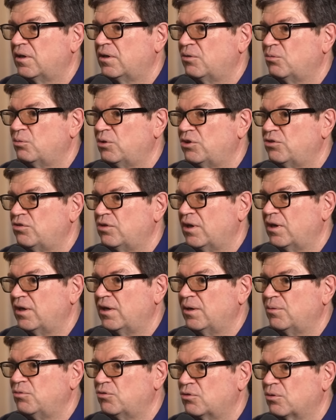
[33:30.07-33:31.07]
which
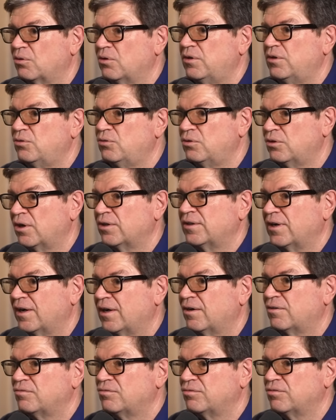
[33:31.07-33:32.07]
LLMs currently do not
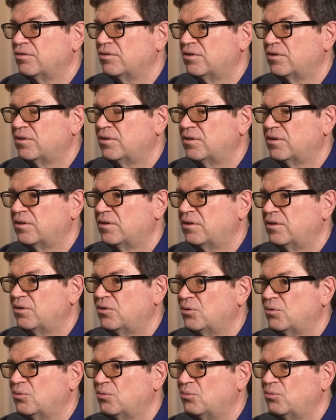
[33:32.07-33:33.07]
have. You
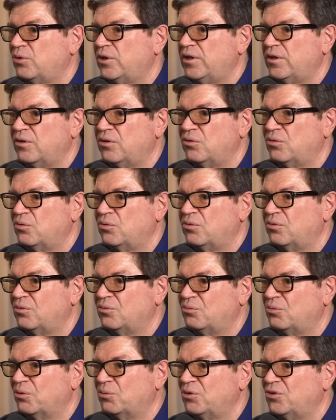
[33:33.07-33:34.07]
know, we
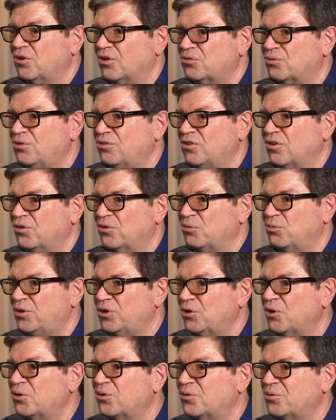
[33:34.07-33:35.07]
when we talk right. to each other, we
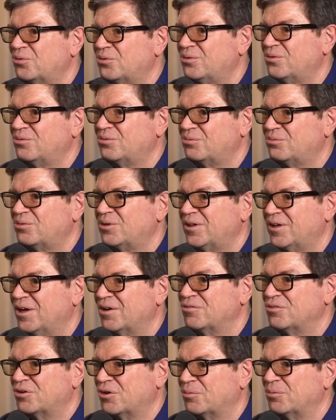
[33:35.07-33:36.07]
know we
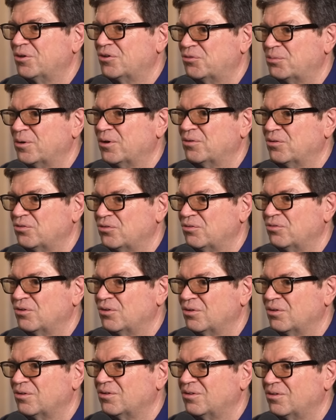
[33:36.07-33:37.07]
have yeah. a common experience of
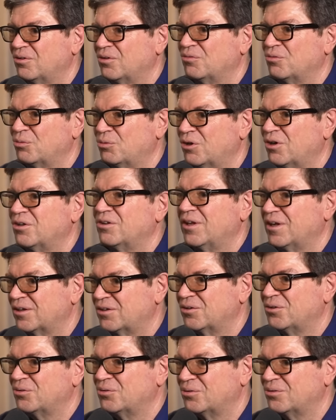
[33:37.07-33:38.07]
the of the world.
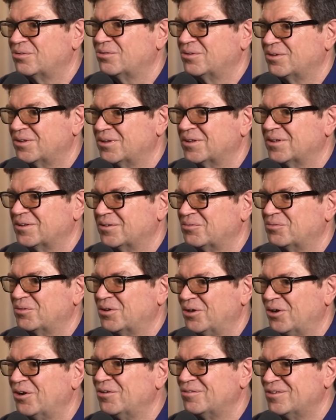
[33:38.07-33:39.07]
Like you know, uh,
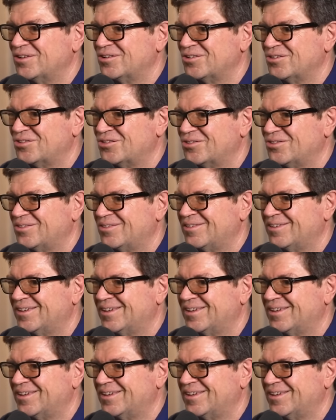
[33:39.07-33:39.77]
a lot of it is